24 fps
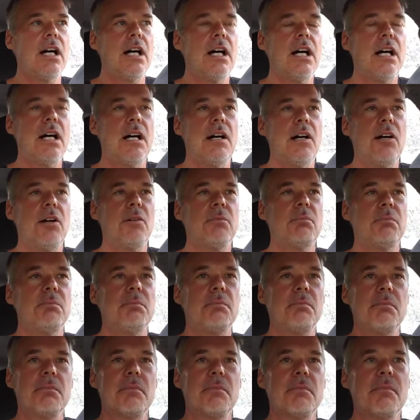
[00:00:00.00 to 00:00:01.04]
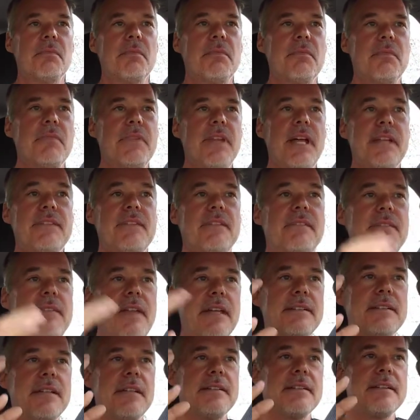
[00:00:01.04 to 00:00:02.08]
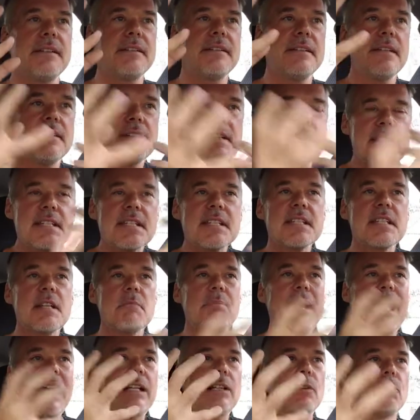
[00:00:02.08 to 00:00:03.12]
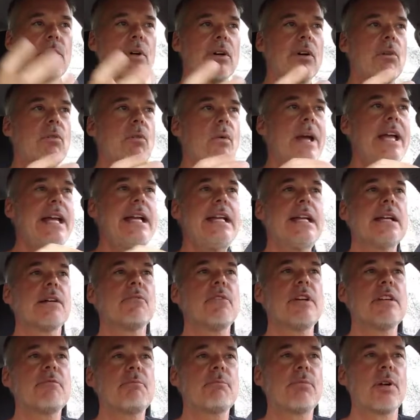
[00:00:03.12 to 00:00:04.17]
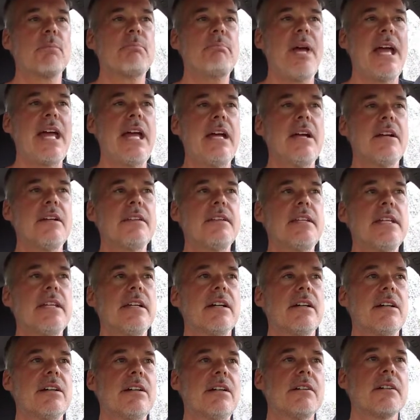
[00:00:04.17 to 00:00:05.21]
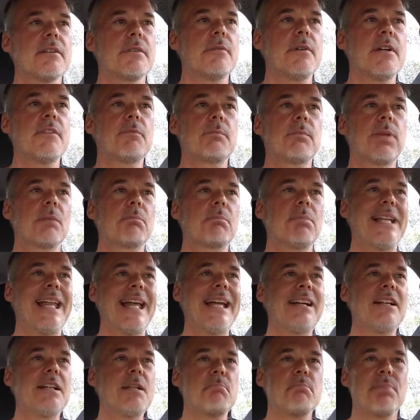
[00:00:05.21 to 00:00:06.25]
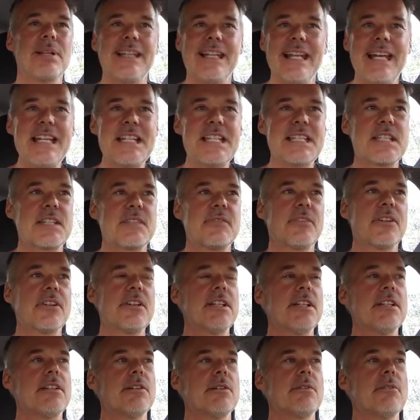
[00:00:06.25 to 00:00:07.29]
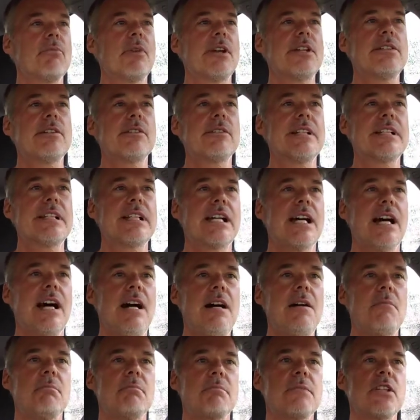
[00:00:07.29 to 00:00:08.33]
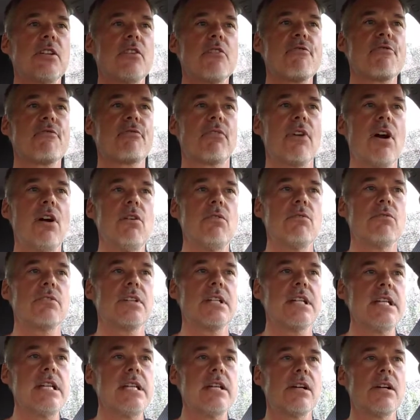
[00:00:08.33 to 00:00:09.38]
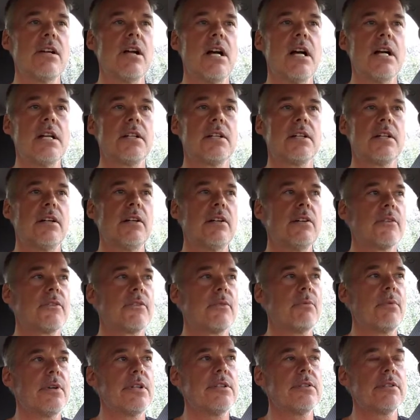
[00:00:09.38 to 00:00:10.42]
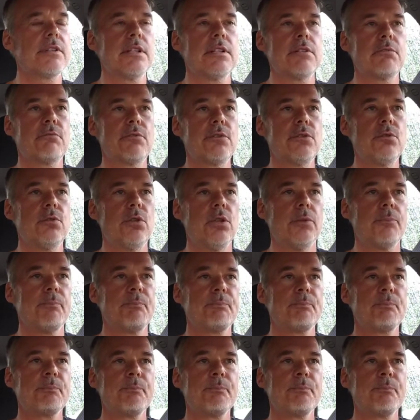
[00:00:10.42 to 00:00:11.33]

Um, that, that, that, that this is the battle. We're awaiting. We've prepared the earth. We've prepared a place for you where you can come, your throne here on earth where you can rule.